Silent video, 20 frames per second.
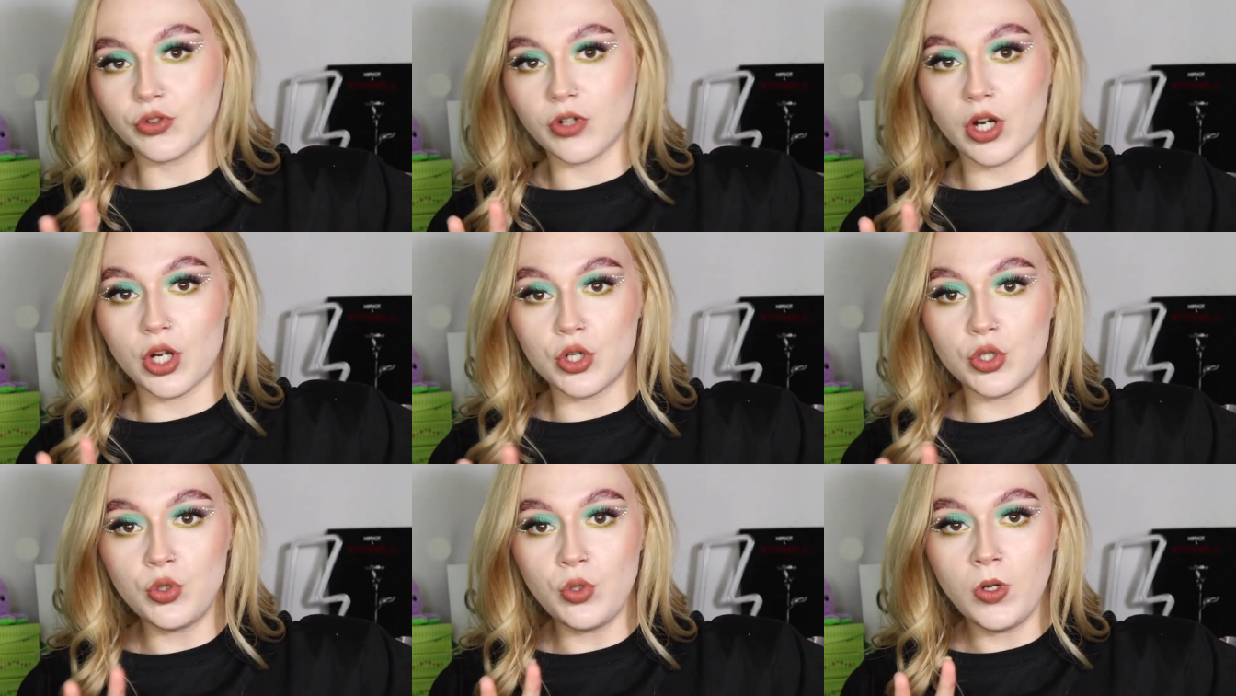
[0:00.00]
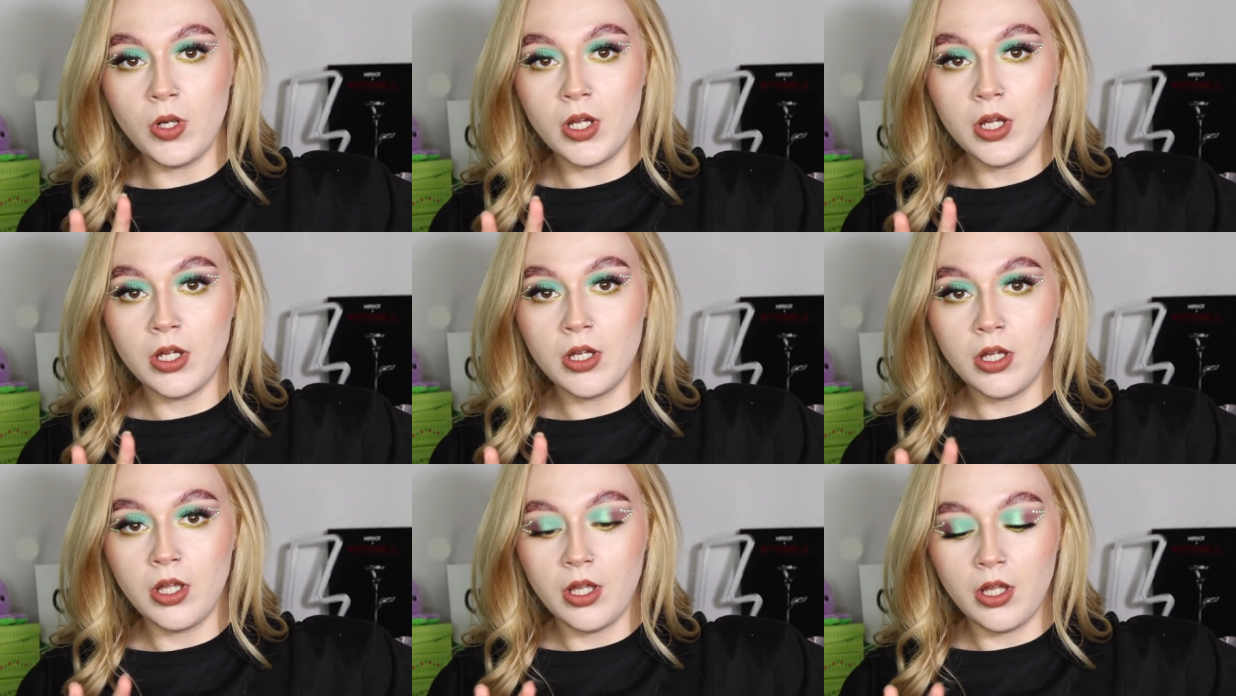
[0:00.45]
row,
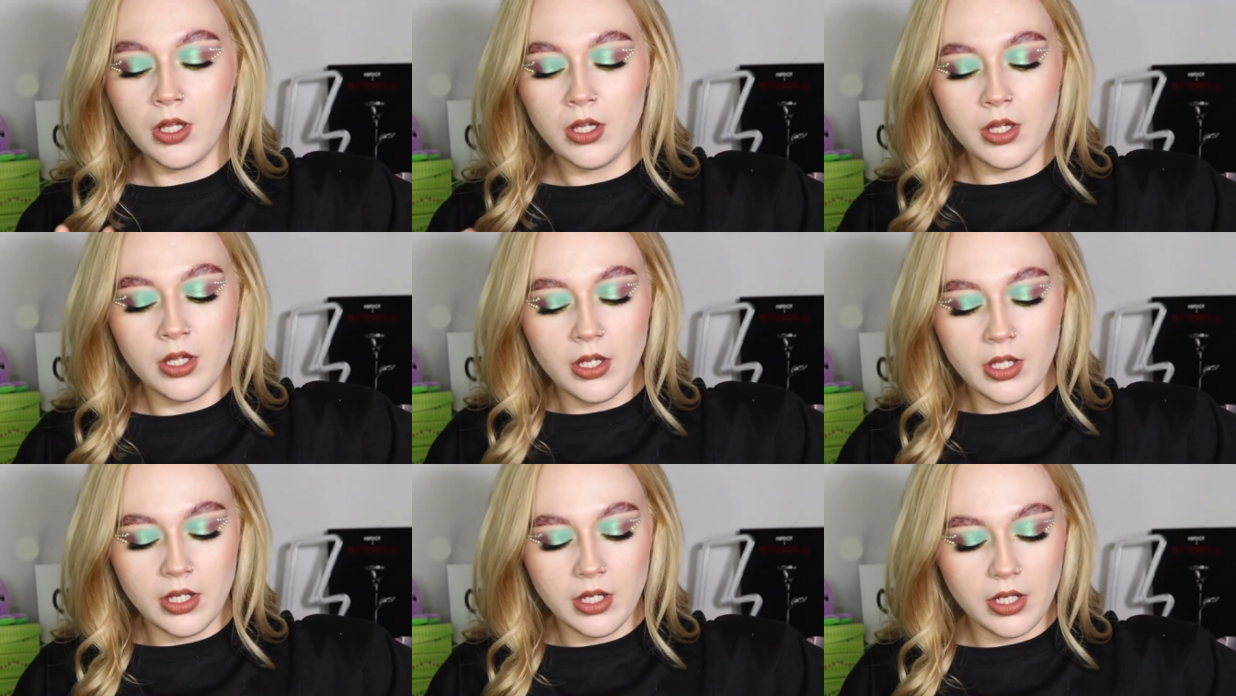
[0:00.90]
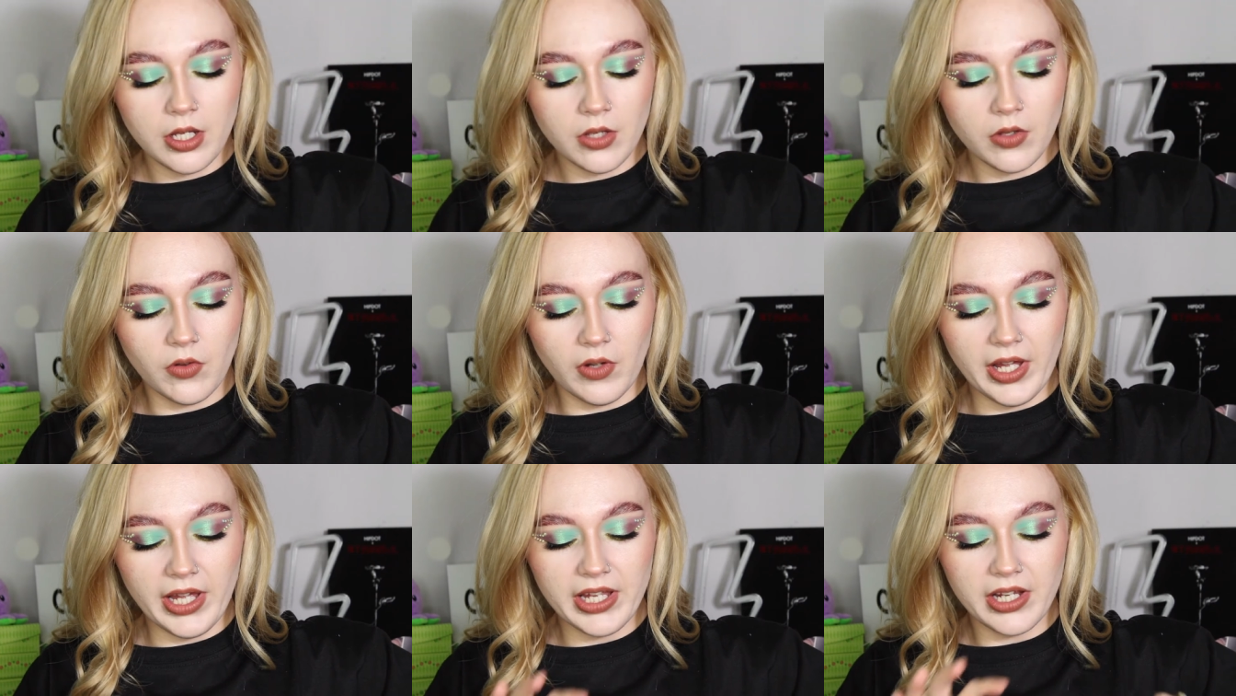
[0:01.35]

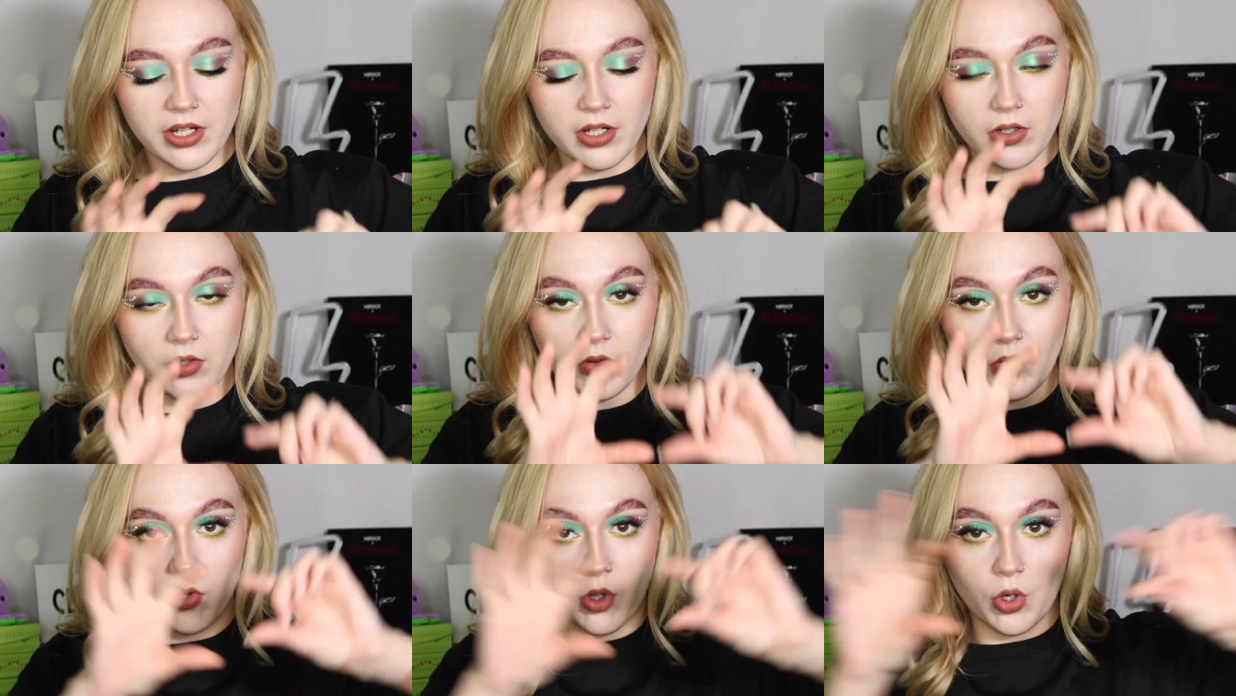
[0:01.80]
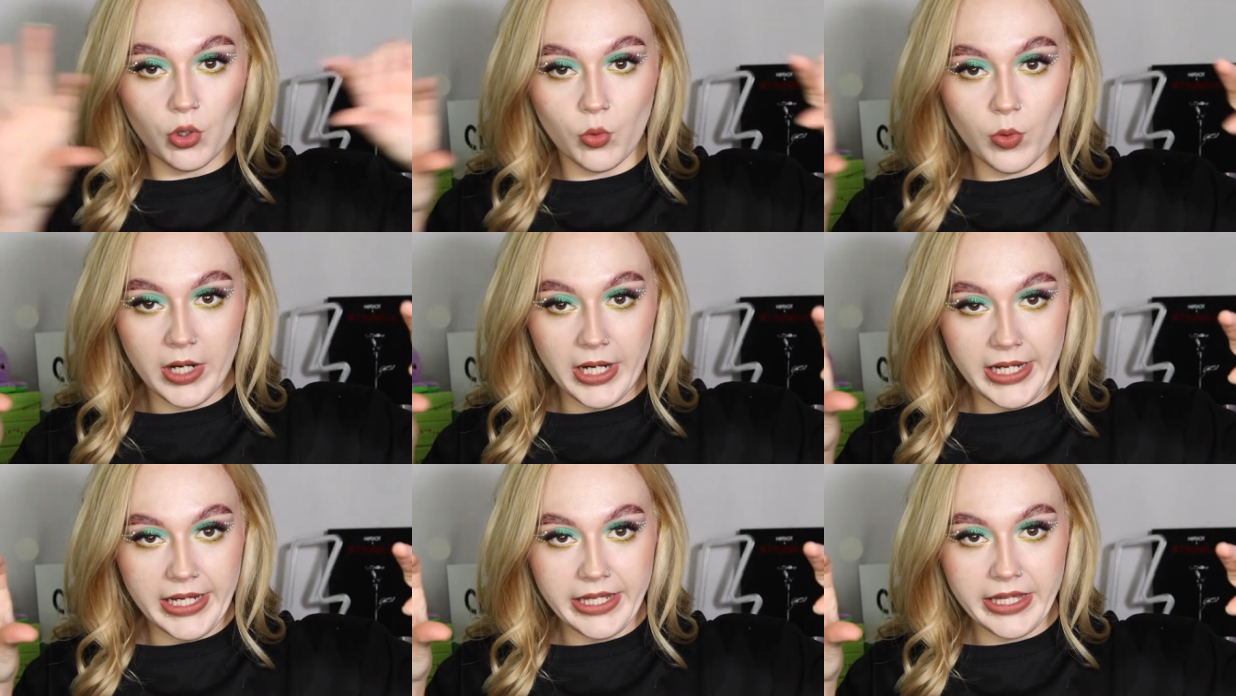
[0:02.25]
like, long
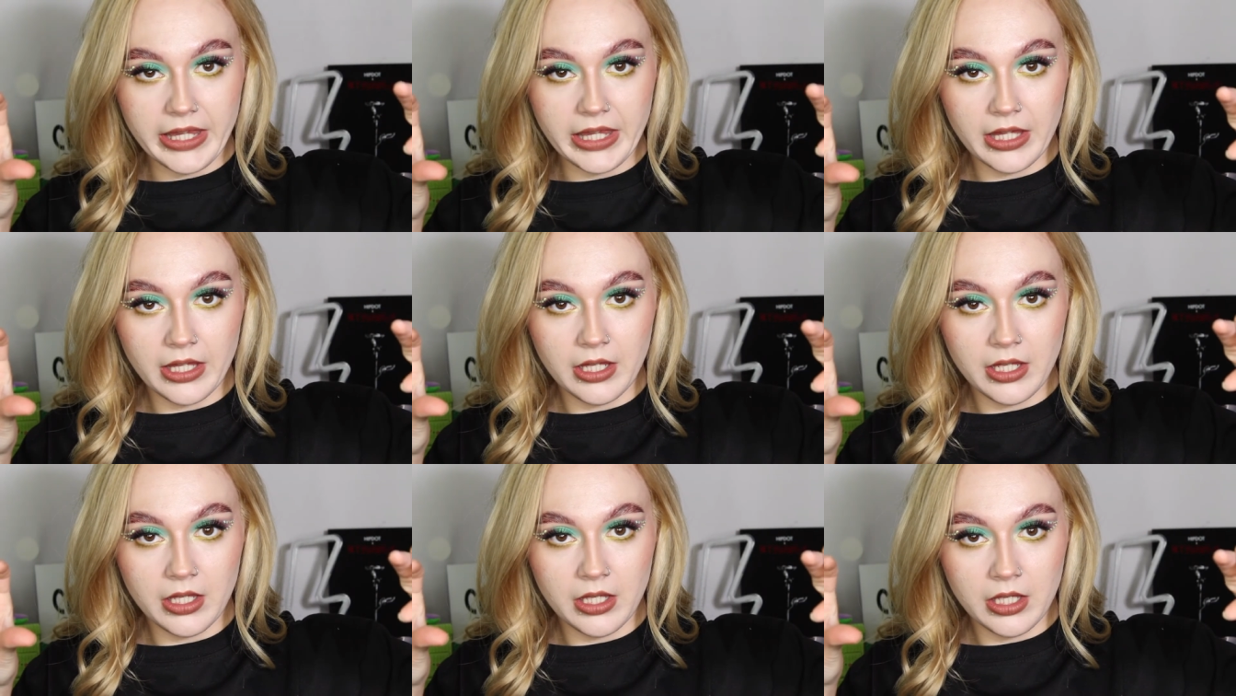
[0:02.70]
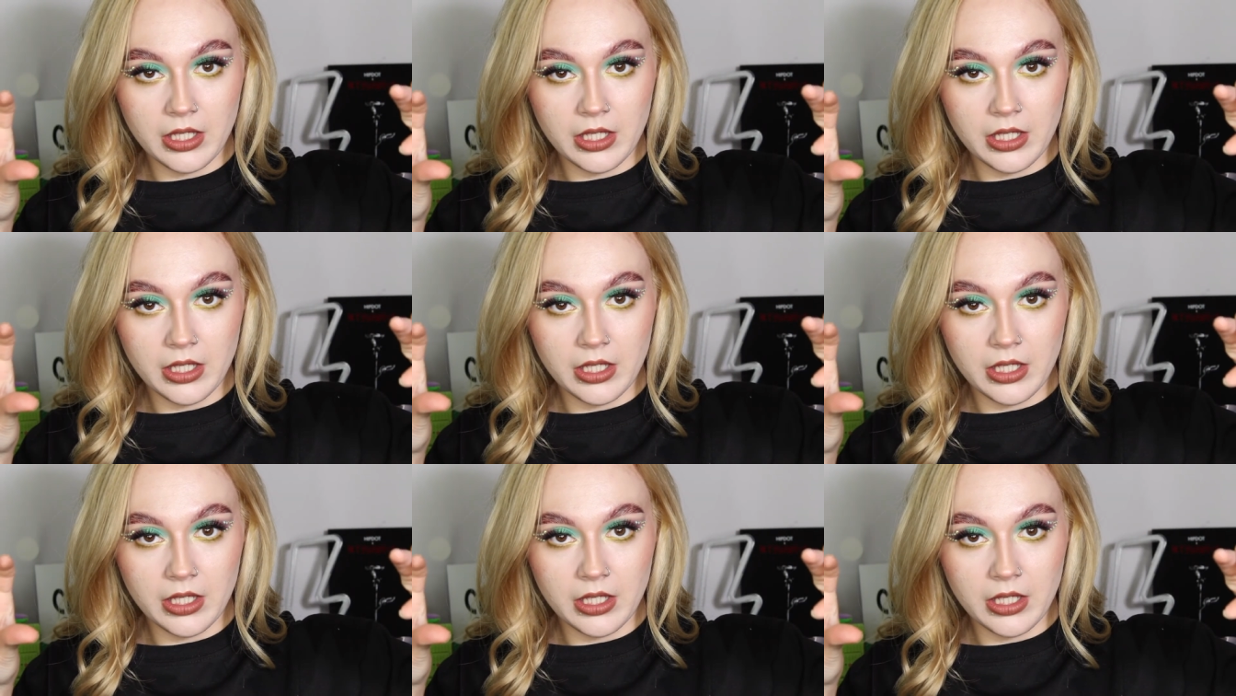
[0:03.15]
ways,